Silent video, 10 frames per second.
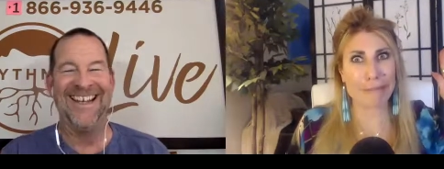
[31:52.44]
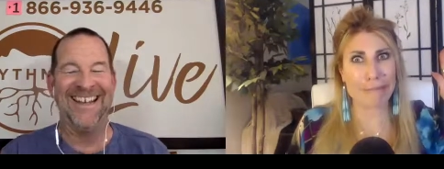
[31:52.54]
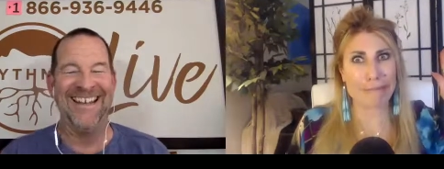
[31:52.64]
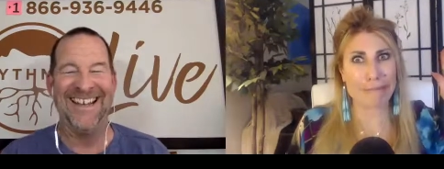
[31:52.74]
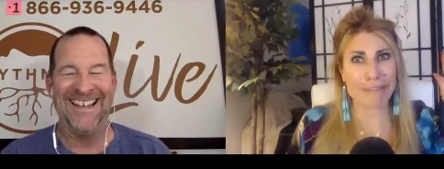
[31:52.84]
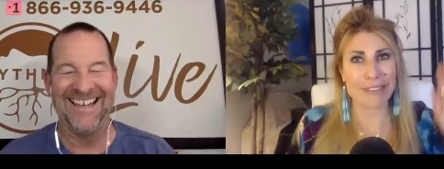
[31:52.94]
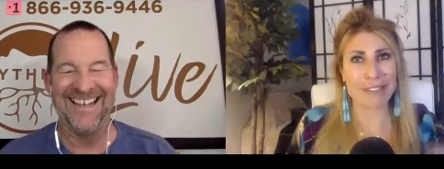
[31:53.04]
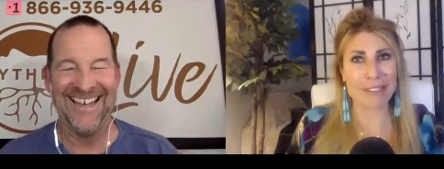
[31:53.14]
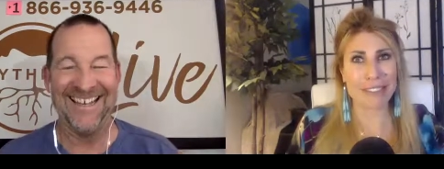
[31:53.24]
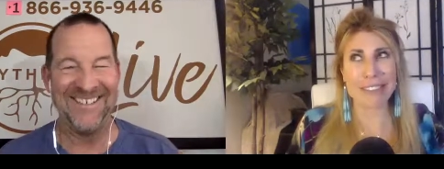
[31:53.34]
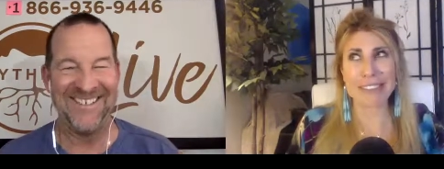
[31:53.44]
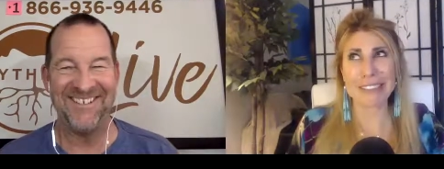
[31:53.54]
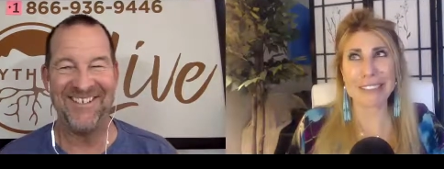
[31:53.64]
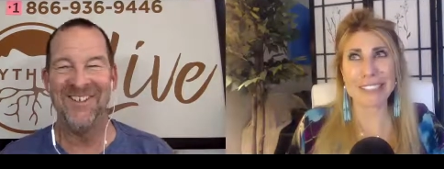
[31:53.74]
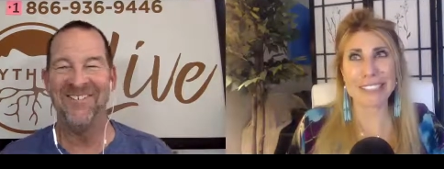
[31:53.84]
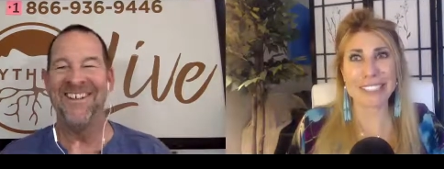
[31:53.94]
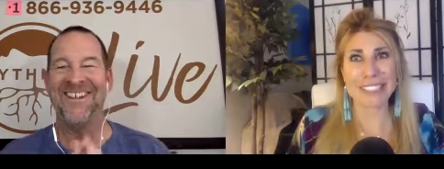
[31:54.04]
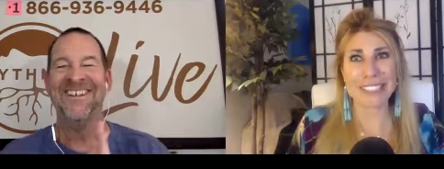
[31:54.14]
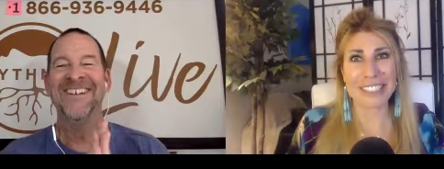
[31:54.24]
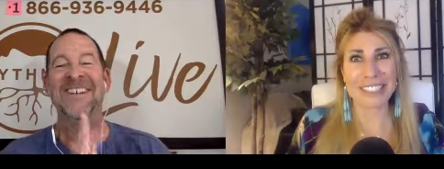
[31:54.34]
Speaker 1: Yeah, I can tell you're one.
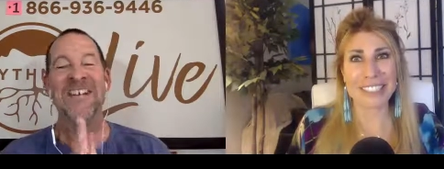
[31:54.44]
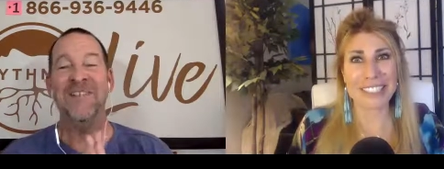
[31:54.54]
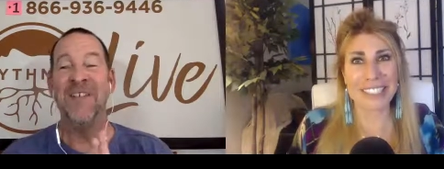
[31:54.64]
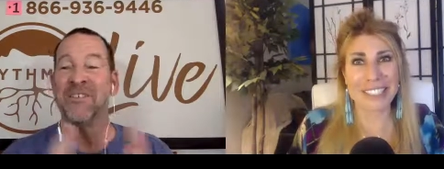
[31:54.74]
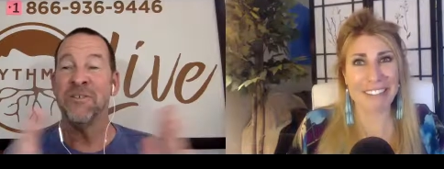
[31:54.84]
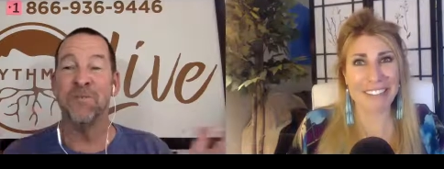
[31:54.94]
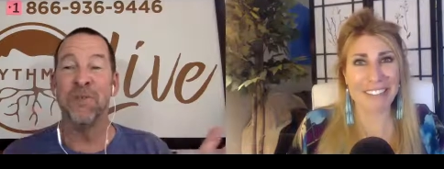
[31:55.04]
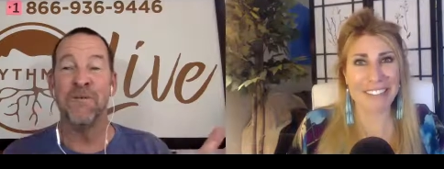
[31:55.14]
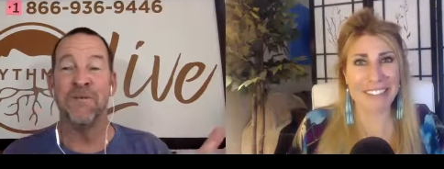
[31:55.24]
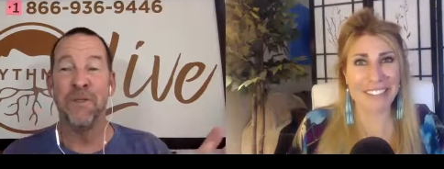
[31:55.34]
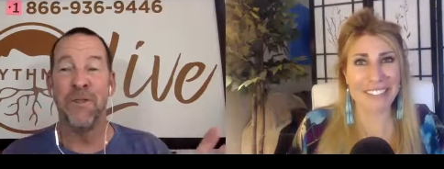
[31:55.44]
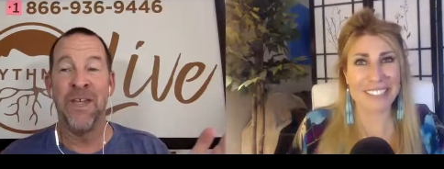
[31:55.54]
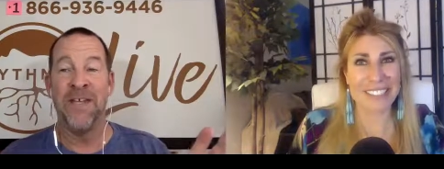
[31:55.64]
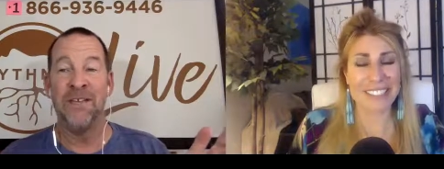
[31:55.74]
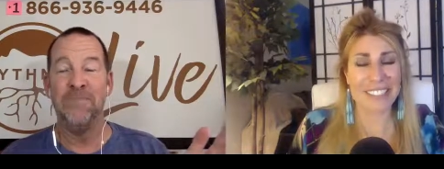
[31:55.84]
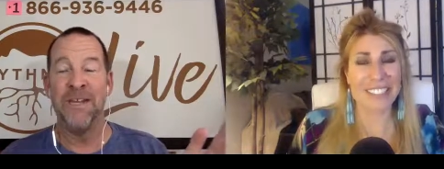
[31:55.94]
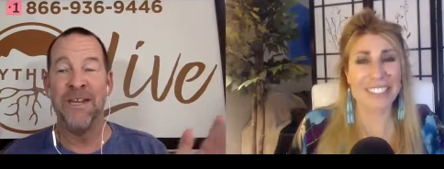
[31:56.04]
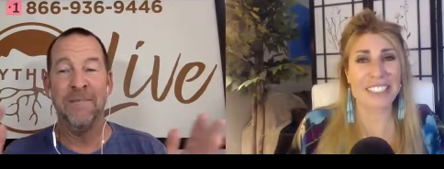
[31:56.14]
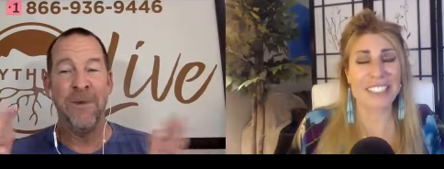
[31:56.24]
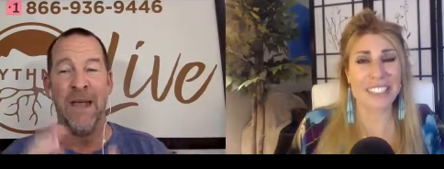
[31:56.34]
And that's a beautiful thing. Being
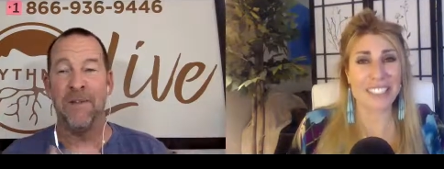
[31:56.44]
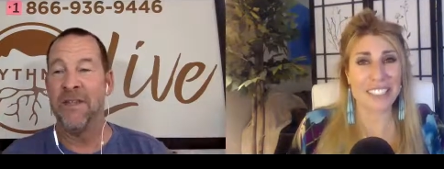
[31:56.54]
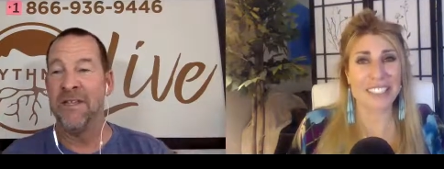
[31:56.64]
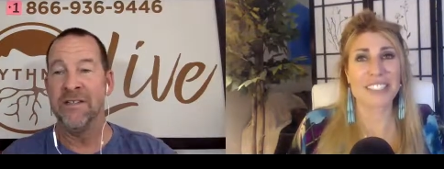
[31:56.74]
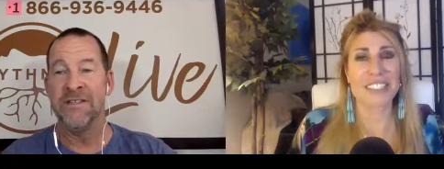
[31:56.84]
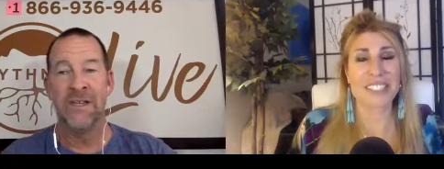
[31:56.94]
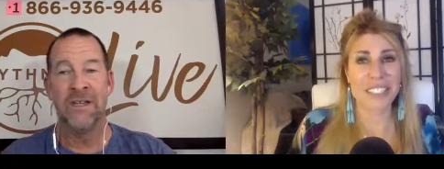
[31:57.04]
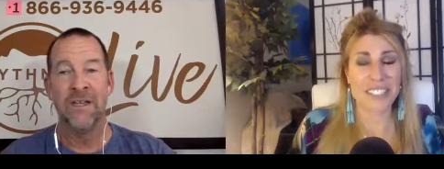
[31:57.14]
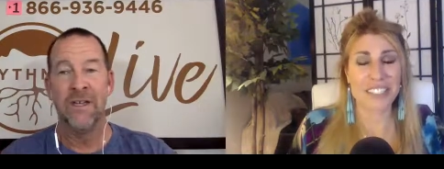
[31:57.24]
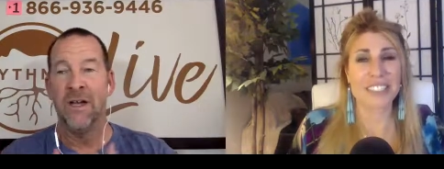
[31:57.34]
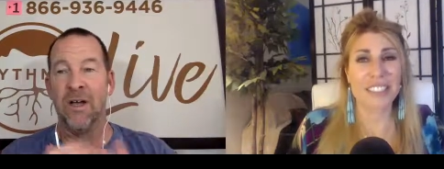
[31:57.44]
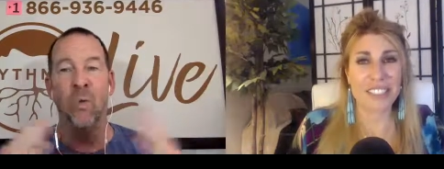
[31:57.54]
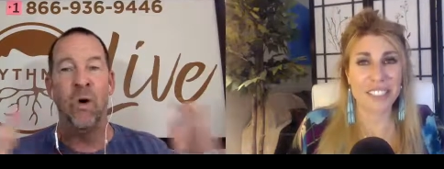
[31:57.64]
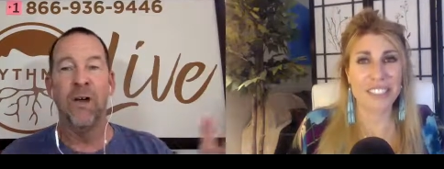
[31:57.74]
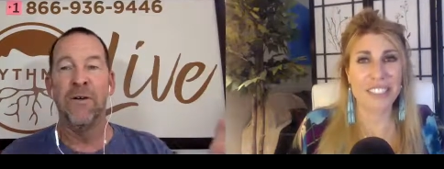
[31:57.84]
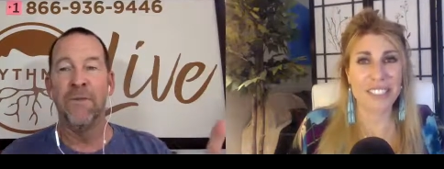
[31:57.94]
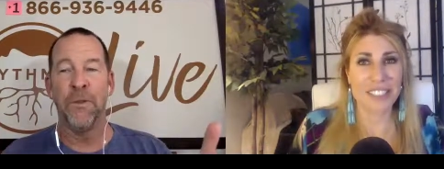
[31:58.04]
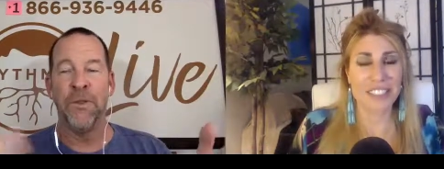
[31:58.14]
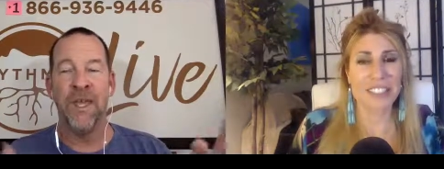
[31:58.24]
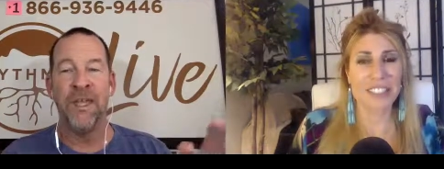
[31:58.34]
an empath is a wonderful
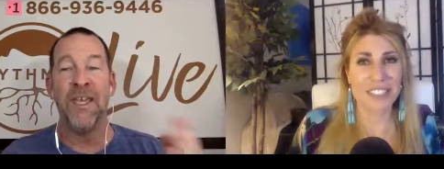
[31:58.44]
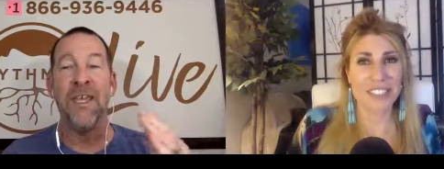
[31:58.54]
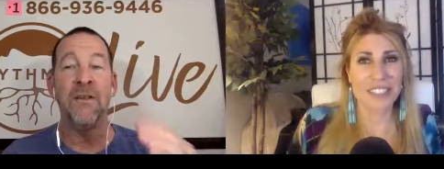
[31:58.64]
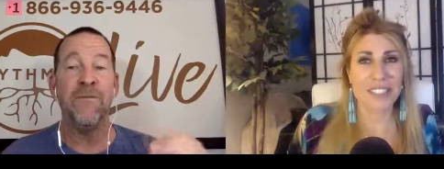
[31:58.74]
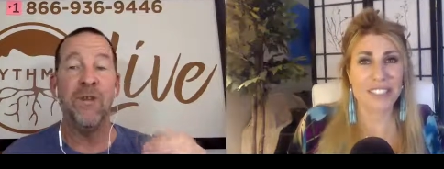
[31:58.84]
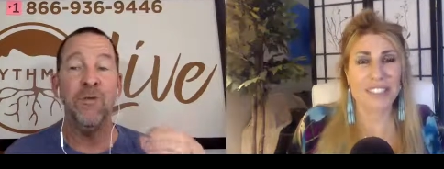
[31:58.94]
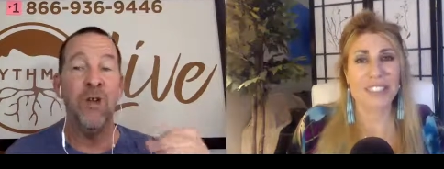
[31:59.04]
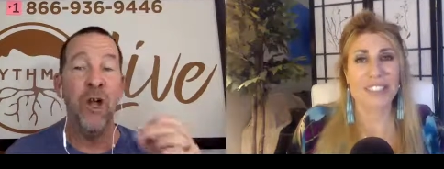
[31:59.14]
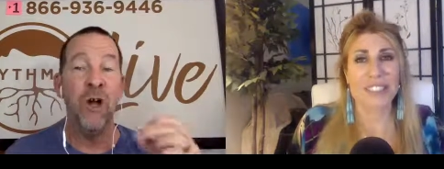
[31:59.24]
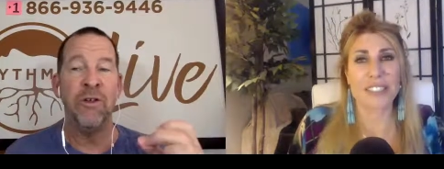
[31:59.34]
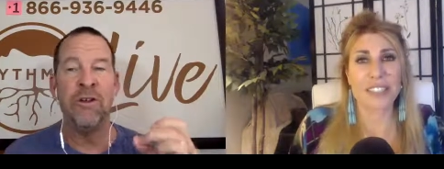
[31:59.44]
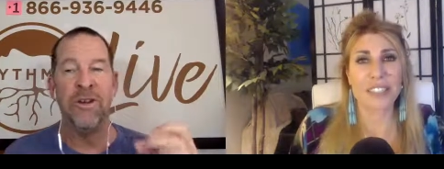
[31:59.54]
thing if you know you're an